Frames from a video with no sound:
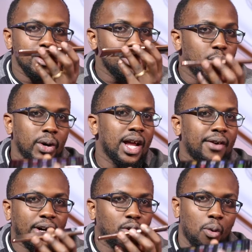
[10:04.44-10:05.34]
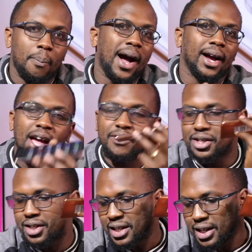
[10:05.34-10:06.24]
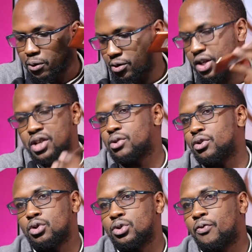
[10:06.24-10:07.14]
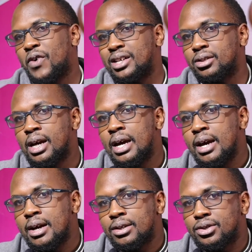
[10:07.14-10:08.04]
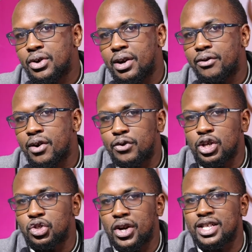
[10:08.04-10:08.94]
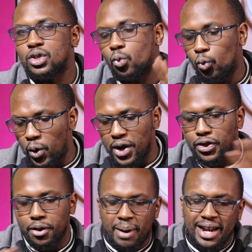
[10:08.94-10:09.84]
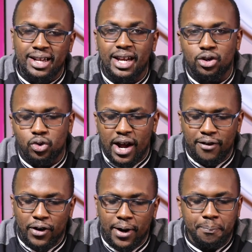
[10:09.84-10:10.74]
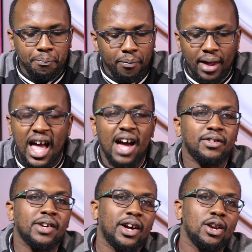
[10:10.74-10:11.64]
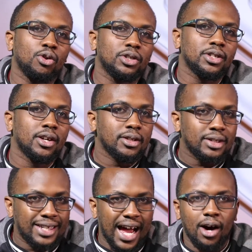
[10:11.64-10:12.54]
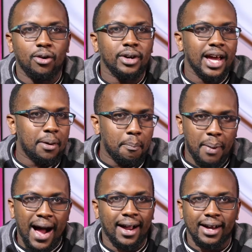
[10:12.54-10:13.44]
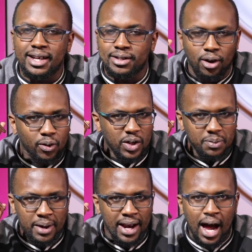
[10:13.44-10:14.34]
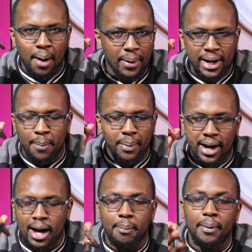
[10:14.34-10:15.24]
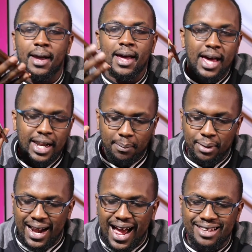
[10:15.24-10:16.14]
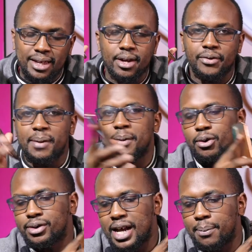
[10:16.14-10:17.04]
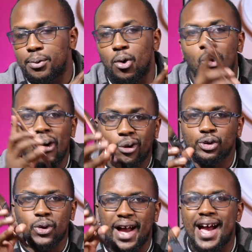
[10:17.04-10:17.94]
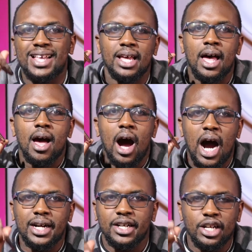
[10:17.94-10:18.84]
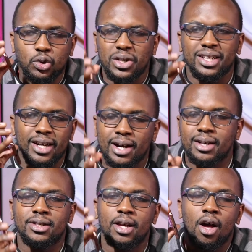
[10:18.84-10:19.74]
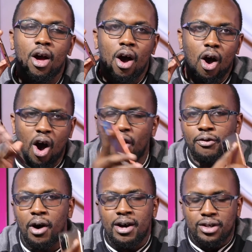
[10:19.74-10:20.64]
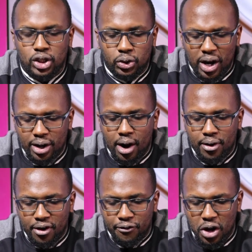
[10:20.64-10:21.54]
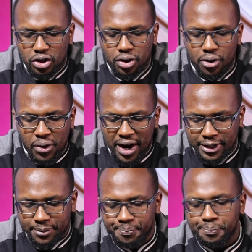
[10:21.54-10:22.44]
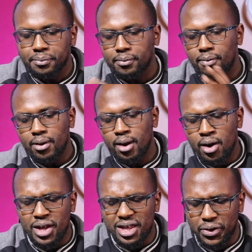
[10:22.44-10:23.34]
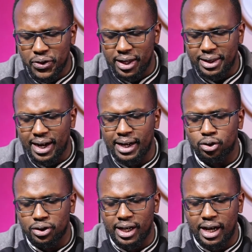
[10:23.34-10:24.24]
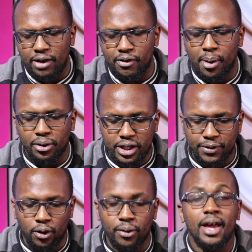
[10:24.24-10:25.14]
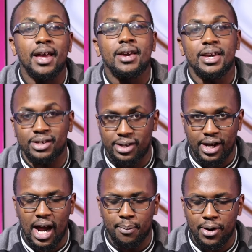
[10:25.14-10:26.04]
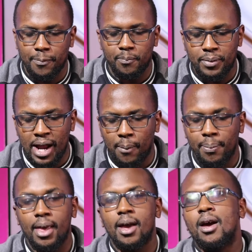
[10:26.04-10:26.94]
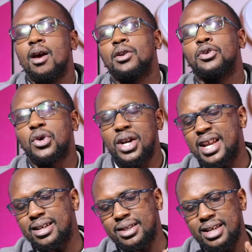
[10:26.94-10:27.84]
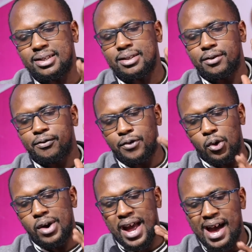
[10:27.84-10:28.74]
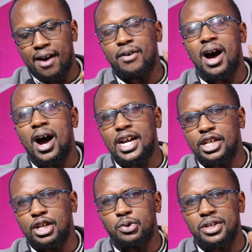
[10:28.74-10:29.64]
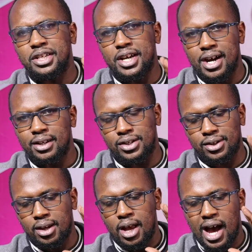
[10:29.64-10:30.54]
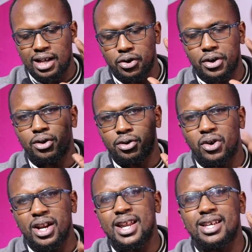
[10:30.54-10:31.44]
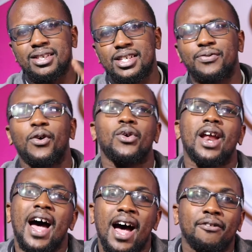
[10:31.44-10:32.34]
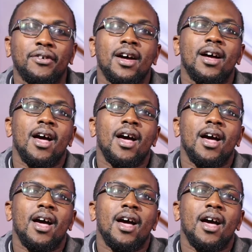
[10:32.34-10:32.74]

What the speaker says: you will never go back. Ever since I was introduced to fast screen refresh rates with my daily driver, I have never looked down and back. It's always been up and up and up. And I'm glad that the Redmi Note 10 Pro also has 120 Hertz of screen refresh rate. And the other thing that I totally love about this phone is the camera. Now, not only does this phone have 120 Hertz, not only does this phone have